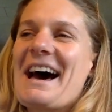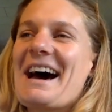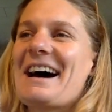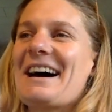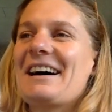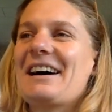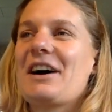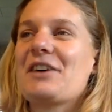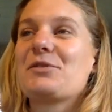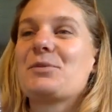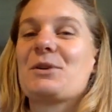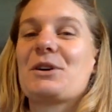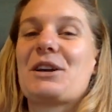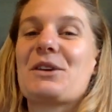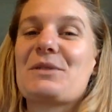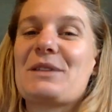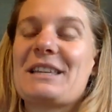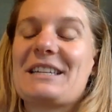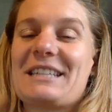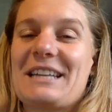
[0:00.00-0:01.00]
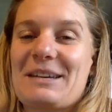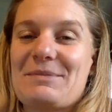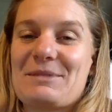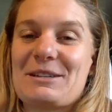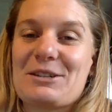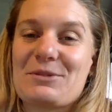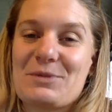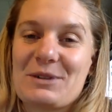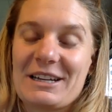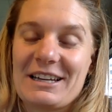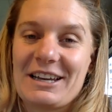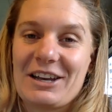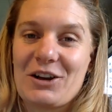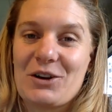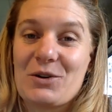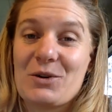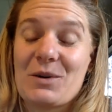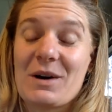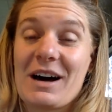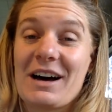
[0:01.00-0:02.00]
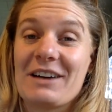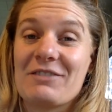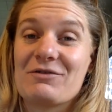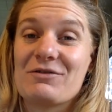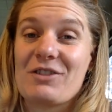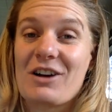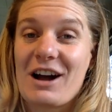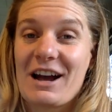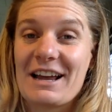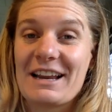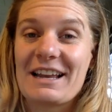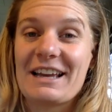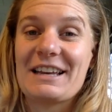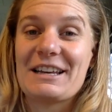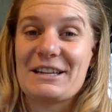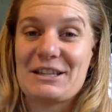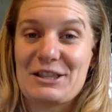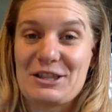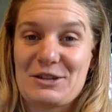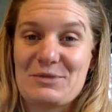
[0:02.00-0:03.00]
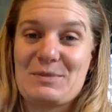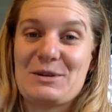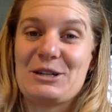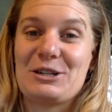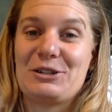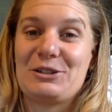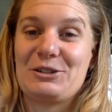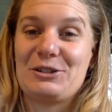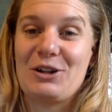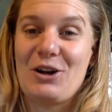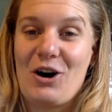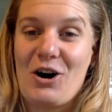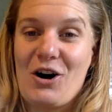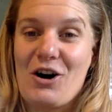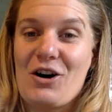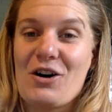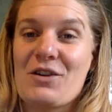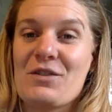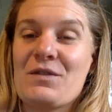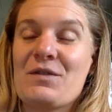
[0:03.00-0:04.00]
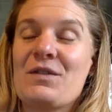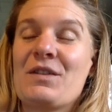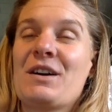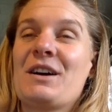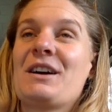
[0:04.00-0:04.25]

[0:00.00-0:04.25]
I was working with a team this week who are right in the middle of